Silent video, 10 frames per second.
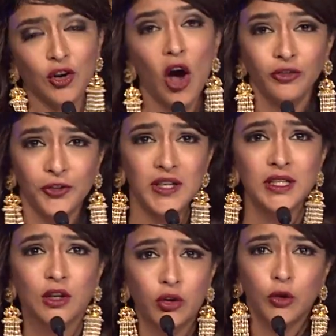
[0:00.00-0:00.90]

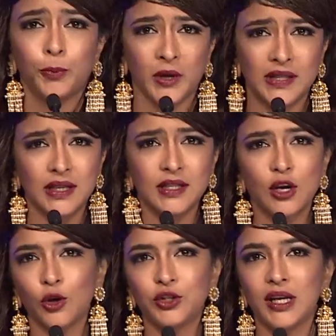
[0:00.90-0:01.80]
confident group presents
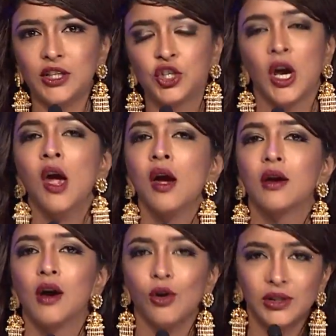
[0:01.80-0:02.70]
Godrej
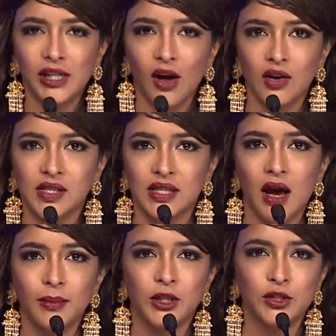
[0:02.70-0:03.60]
Goldilocks
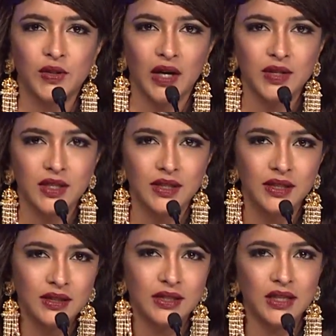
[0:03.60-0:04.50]
SIIMA
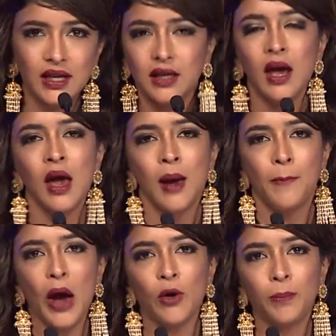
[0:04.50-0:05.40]
2016,
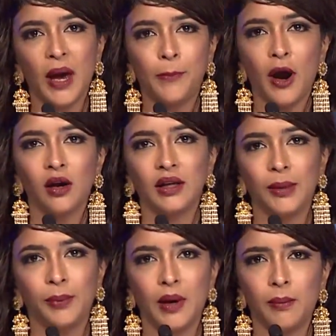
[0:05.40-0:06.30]
powered by
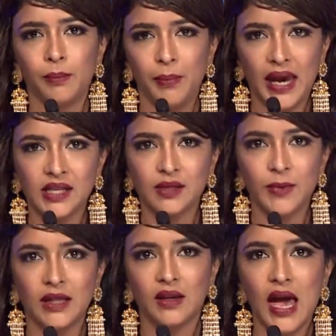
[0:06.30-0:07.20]
Parle
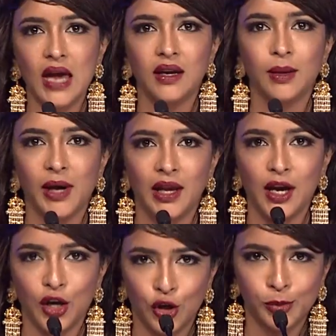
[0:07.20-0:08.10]
Bakesmith and
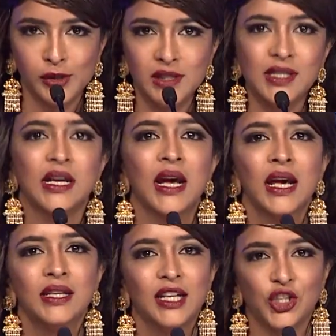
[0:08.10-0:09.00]
Himalaya Herbals.
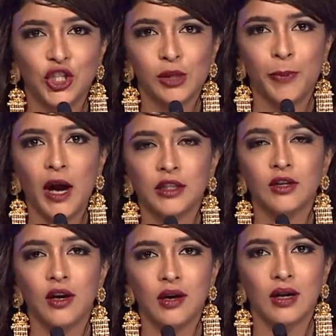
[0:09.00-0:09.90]
Digital
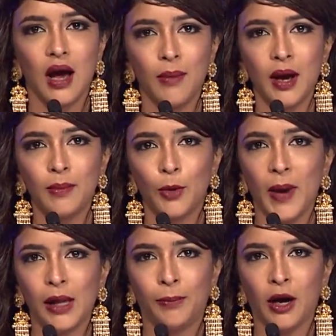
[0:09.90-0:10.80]
partner Hungama,
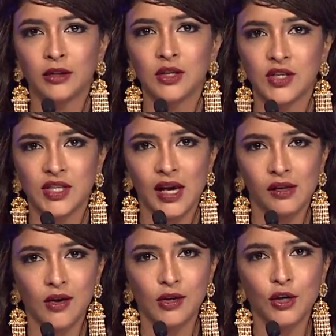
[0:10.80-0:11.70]
mobile partner
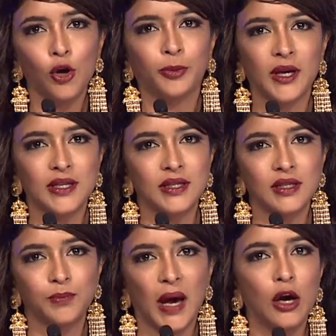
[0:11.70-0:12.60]
Celkon,
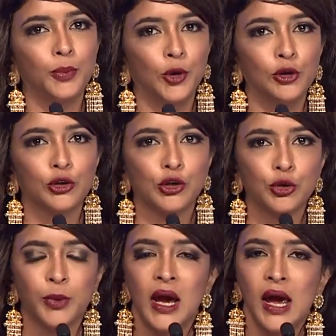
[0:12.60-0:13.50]
co-presented by Apollo
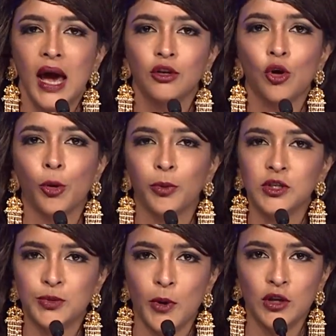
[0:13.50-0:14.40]
Group, and
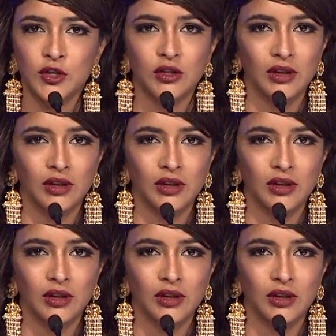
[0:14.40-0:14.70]
corporate sponsor